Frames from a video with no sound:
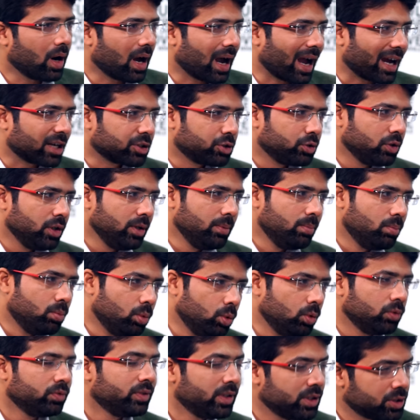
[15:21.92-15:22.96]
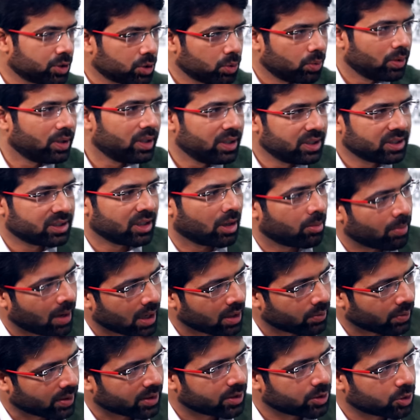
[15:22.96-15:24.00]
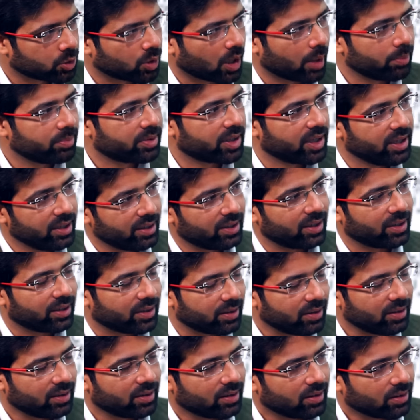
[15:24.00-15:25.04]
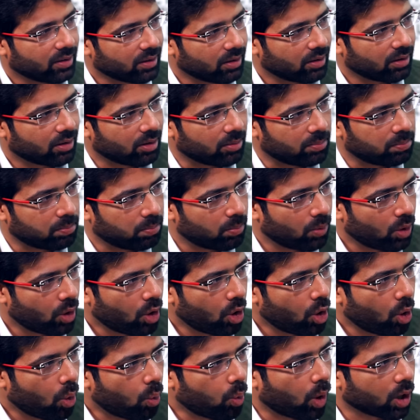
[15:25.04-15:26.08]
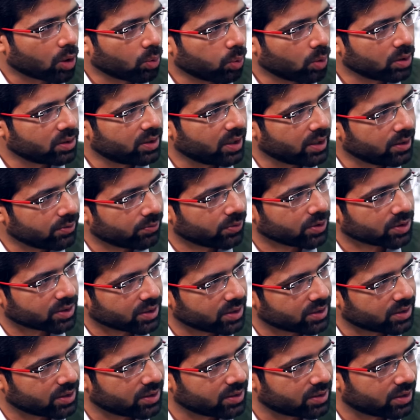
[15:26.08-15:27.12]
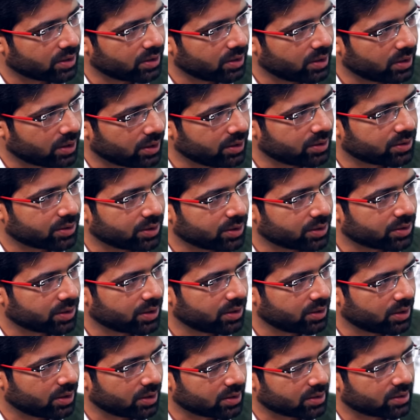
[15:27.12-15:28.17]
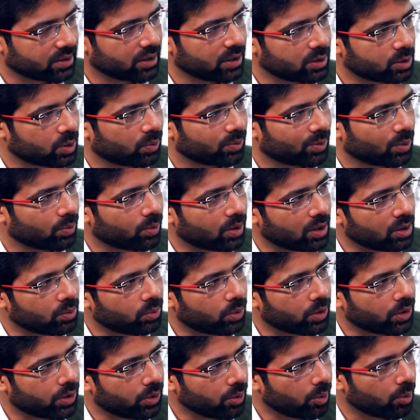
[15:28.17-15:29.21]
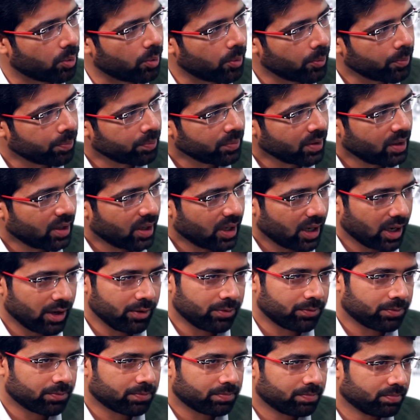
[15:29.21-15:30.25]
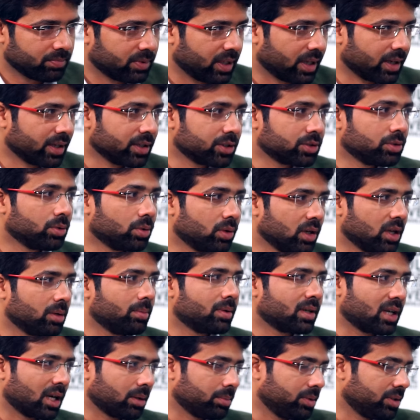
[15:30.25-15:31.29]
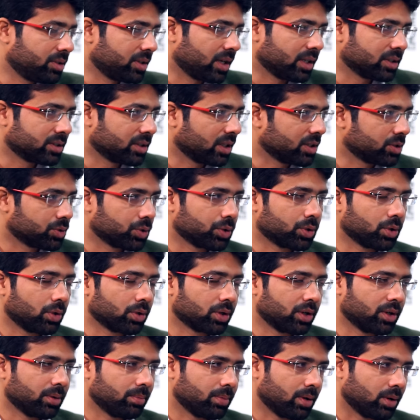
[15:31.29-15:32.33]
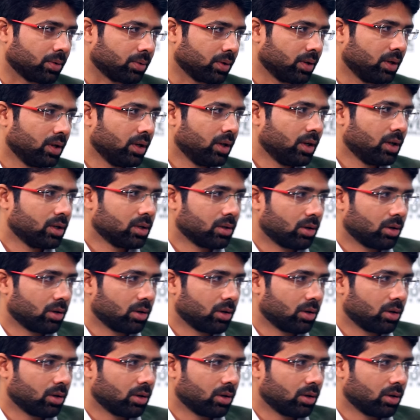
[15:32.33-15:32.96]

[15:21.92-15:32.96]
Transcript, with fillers: you actually move this to a digital bandwagon? So I'm thinking, uh, what would the Infosys and the TCS and the HCLs of the world would do if there is no labor arbitrage as you're talking about?